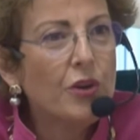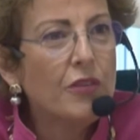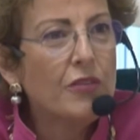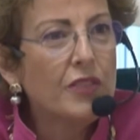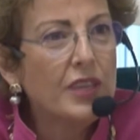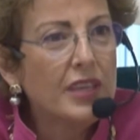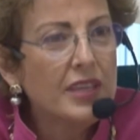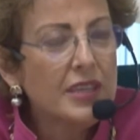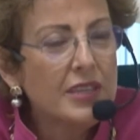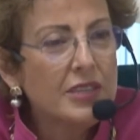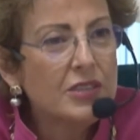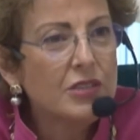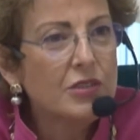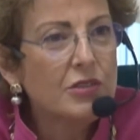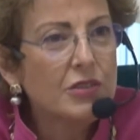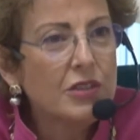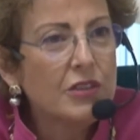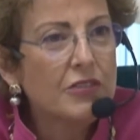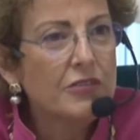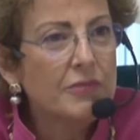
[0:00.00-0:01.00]
of the
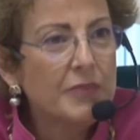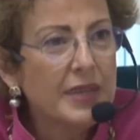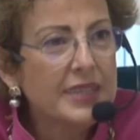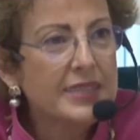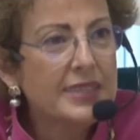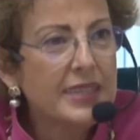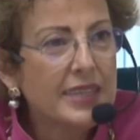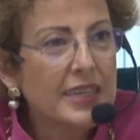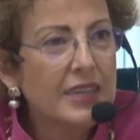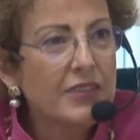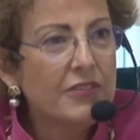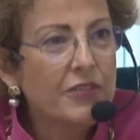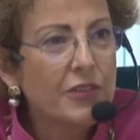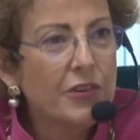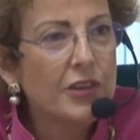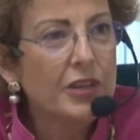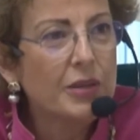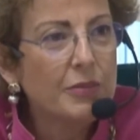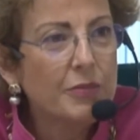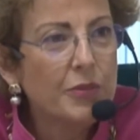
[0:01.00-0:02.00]
history of Mexican
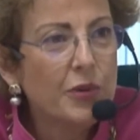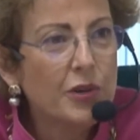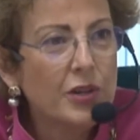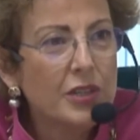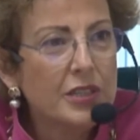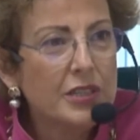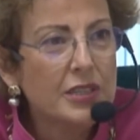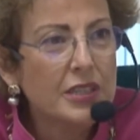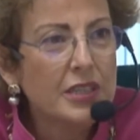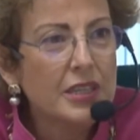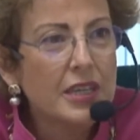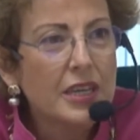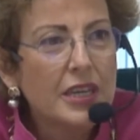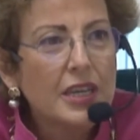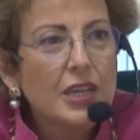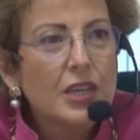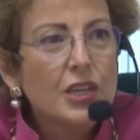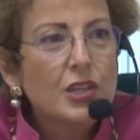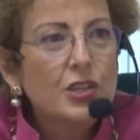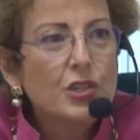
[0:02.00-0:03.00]
foreign policy
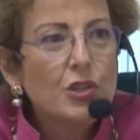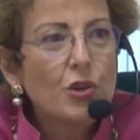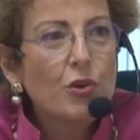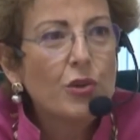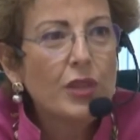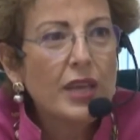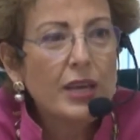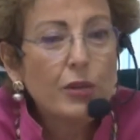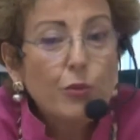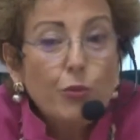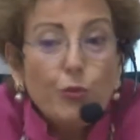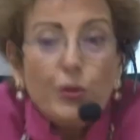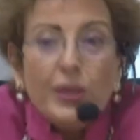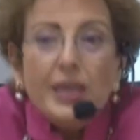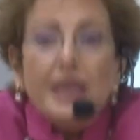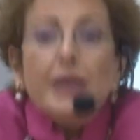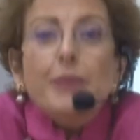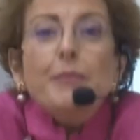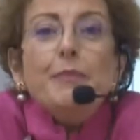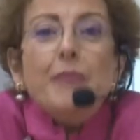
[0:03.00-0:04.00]
so that
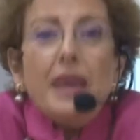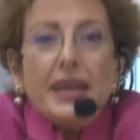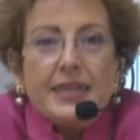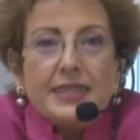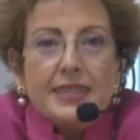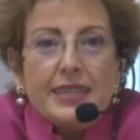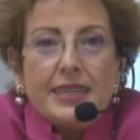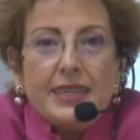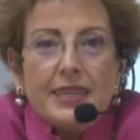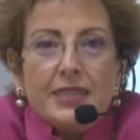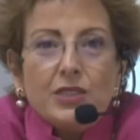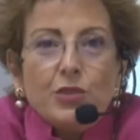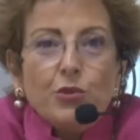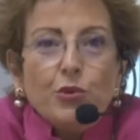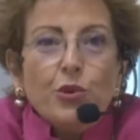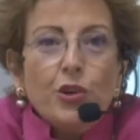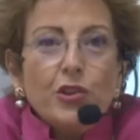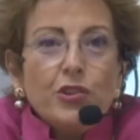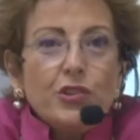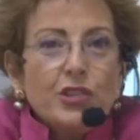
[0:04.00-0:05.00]
we Mexicans
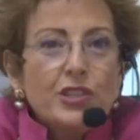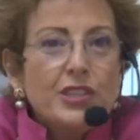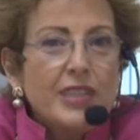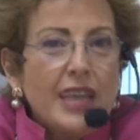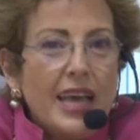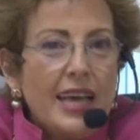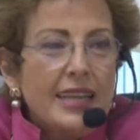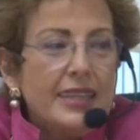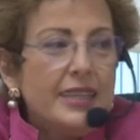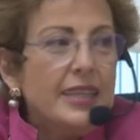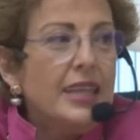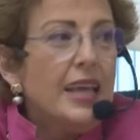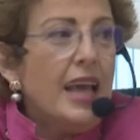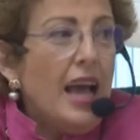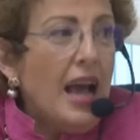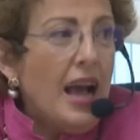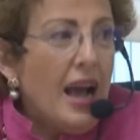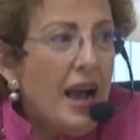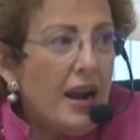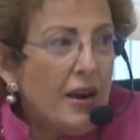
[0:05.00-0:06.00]
could understand
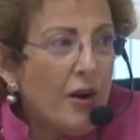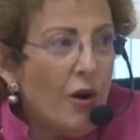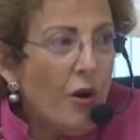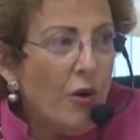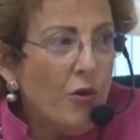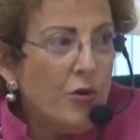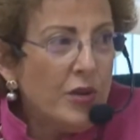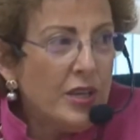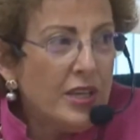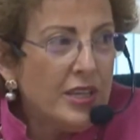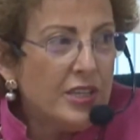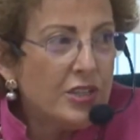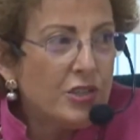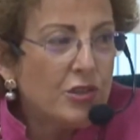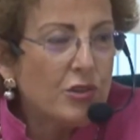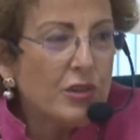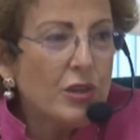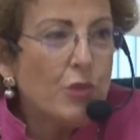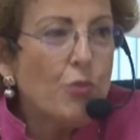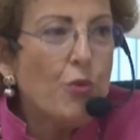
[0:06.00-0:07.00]
our own
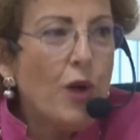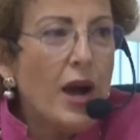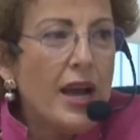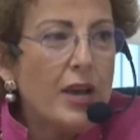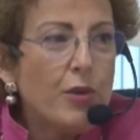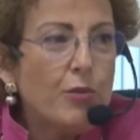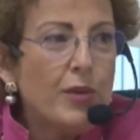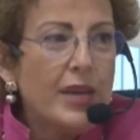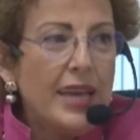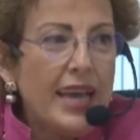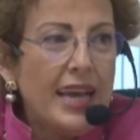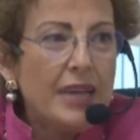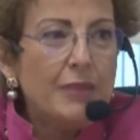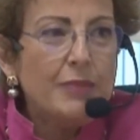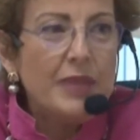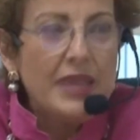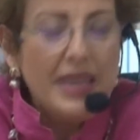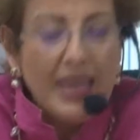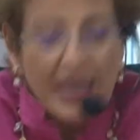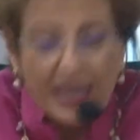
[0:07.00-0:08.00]
history, why we had
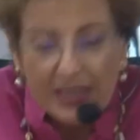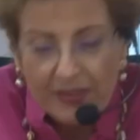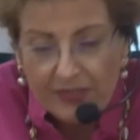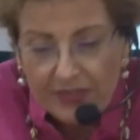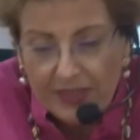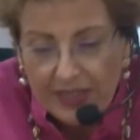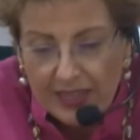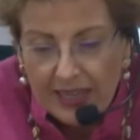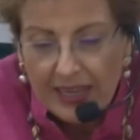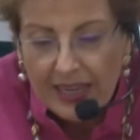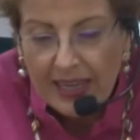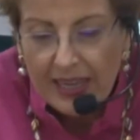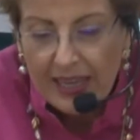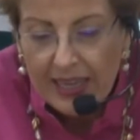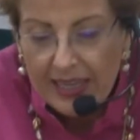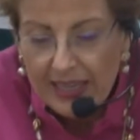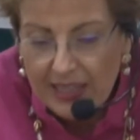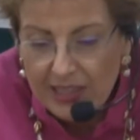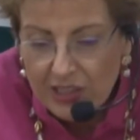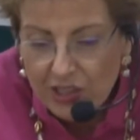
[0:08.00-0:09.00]
behaved
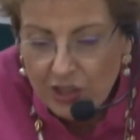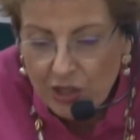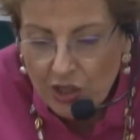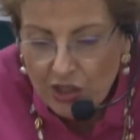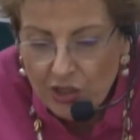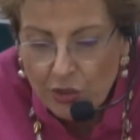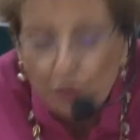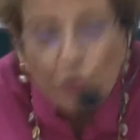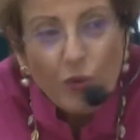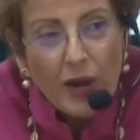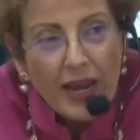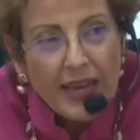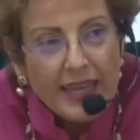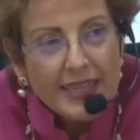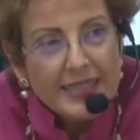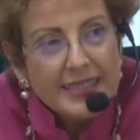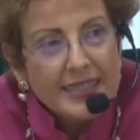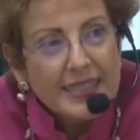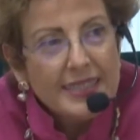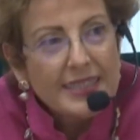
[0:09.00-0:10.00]
in such
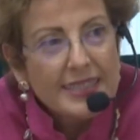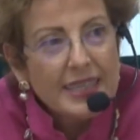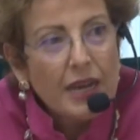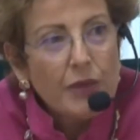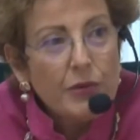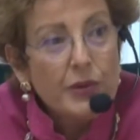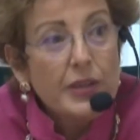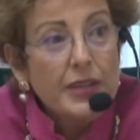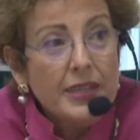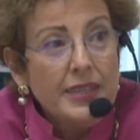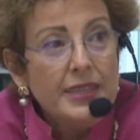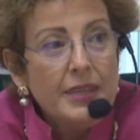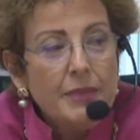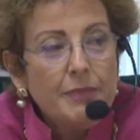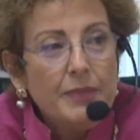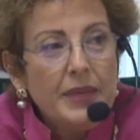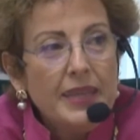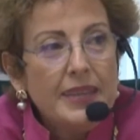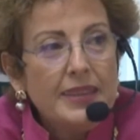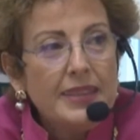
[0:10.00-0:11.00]
ways since our
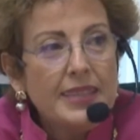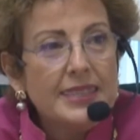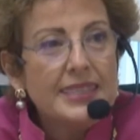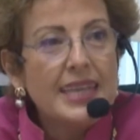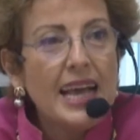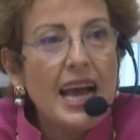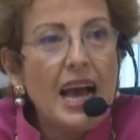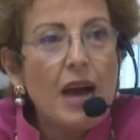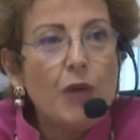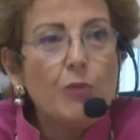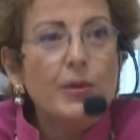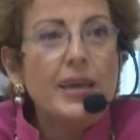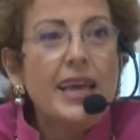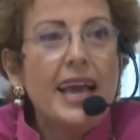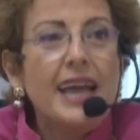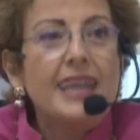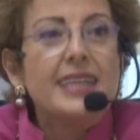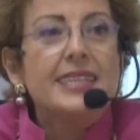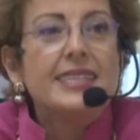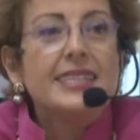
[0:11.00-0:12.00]
independence, how we
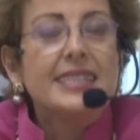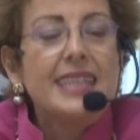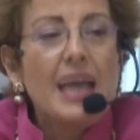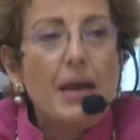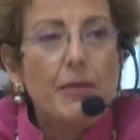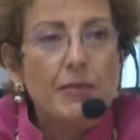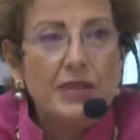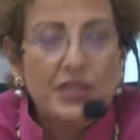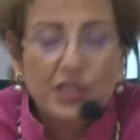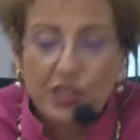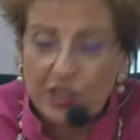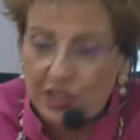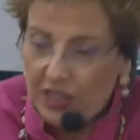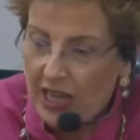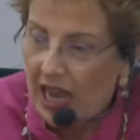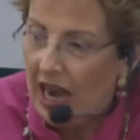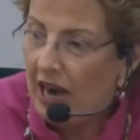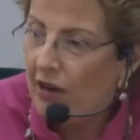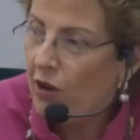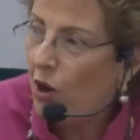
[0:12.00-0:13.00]
had established
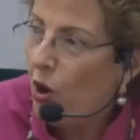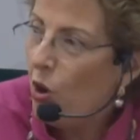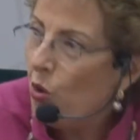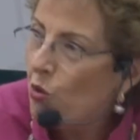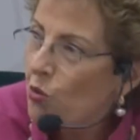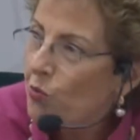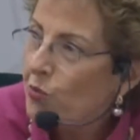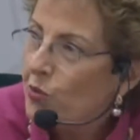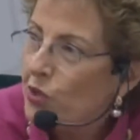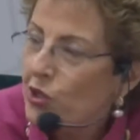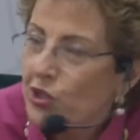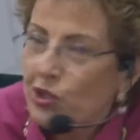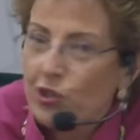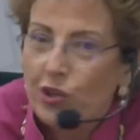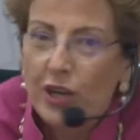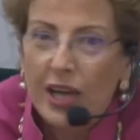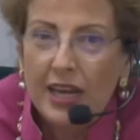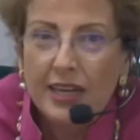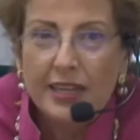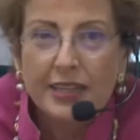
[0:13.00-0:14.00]
our own
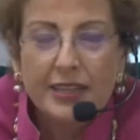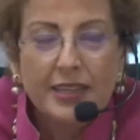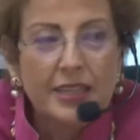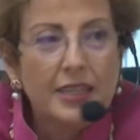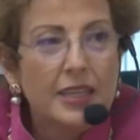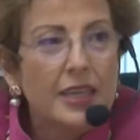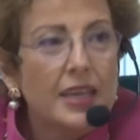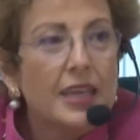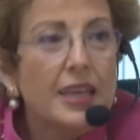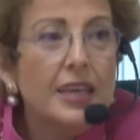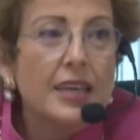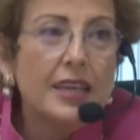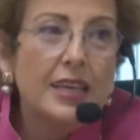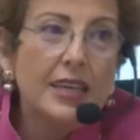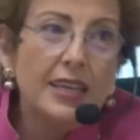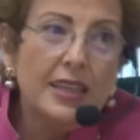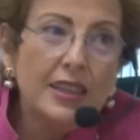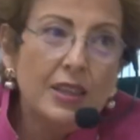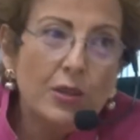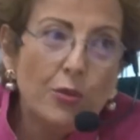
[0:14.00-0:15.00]
personality
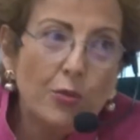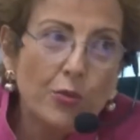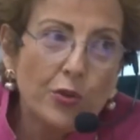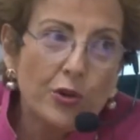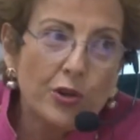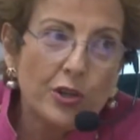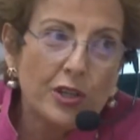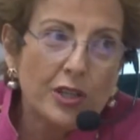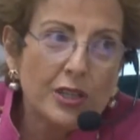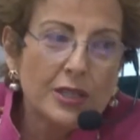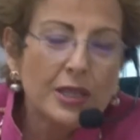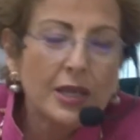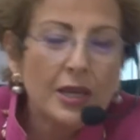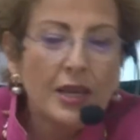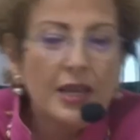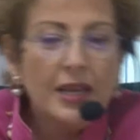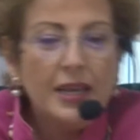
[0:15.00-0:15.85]
in the world,